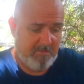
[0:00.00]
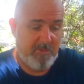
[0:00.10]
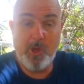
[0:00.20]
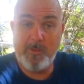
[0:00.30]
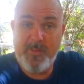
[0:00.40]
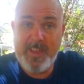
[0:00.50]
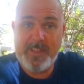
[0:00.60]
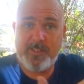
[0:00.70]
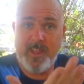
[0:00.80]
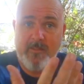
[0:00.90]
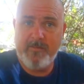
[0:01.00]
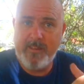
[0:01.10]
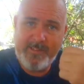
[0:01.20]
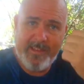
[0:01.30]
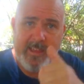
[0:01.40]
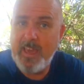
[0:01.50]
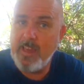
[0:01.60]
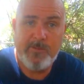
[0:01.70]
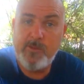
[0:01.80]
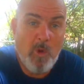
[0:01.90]
job's fixed, done, isn't it?
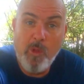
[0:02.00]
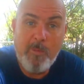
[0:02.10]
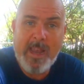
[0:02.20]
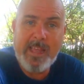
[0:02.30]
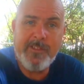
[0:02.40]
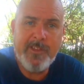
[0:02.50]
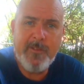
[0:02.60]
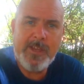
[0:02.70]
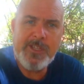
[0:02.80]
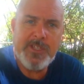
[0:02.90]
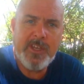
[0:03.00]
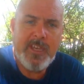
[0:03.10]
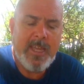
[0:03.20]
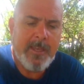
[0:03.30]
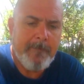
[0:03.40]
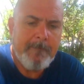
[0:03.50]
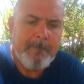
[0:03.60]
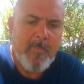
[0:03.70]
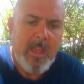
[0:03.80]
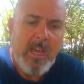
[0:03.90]
Yeah, all the planning considerations I need.
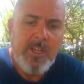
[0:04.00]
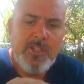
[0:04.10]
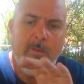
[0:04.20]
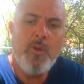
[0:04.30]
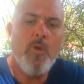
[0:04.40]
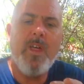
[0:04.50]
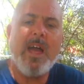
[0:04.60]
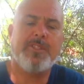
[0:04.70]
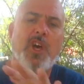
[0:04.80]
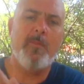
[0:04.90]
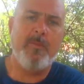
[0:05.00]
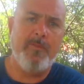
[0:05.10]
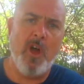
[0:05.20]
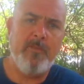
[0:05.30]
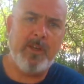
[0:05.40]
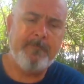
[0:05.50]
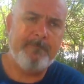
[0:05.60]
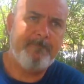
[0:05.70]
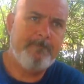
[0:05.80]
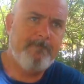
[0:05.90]
So if you're that type of diver,
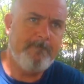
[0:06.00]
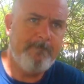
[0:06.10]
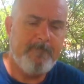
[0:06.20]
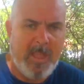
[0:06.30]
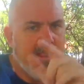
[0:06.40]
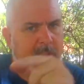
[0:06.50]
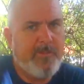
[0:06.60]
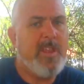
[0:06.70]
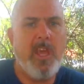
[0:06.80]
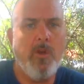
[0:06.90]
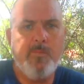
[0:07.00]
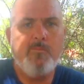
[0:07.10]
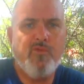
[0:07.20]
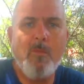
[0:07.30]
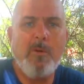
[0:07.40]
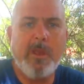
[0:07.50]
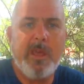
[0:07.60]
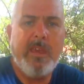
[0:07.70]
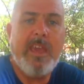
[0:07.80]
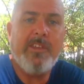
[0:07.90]
then this video
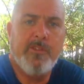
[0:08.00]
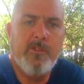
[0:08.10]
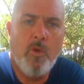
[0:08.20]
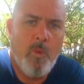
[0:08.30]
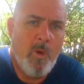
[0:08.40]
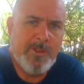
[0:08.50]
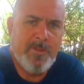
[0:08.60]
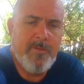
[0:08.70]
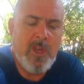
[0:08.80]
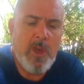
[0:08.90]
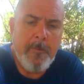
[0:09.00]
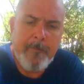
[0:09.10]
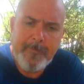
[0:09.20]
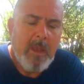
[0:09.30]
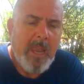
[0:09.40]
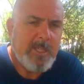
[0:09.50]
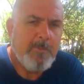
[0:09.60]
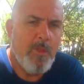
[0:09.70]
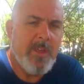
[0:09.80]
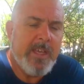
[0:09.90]
probably isn't or wasn't for you. But let's
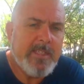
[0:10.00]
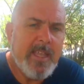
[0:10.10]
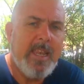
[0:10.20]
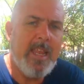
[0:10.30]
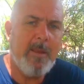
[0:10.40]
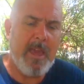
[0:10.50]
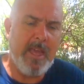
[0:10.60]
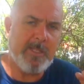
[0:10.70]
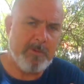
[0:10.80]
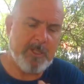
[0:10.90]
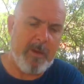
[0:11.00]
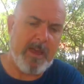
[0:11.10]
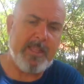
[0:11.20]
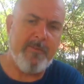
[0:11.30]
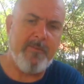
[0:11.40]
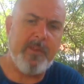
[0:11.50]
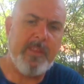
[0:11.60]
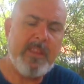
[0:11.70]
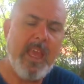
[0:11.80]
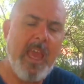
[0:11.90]
put things a little bit into perspective.
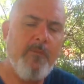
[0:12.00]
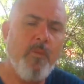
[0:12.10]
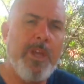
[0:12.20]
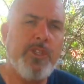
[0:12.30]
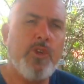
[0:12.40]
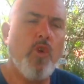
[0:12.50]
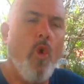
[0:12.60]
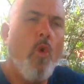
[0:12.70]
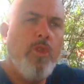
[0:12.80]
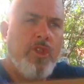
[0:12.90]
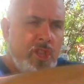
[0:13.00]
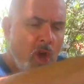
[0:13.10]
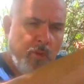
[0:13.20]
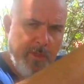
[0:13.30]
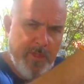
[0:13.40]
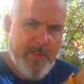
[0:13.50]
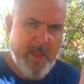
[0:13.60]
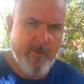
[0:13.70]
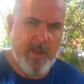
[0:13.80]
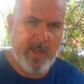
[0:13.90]
If we took all the known
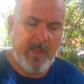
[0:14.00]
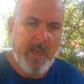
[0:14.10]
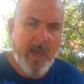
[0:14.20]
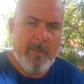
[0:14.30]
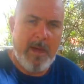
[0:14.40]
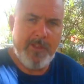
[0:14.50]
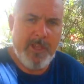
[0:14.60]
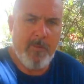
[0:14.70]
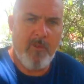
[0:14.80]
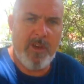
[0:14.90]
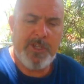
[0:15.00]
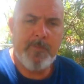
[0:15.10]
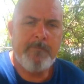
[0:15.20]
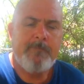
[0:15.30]
theory about decompression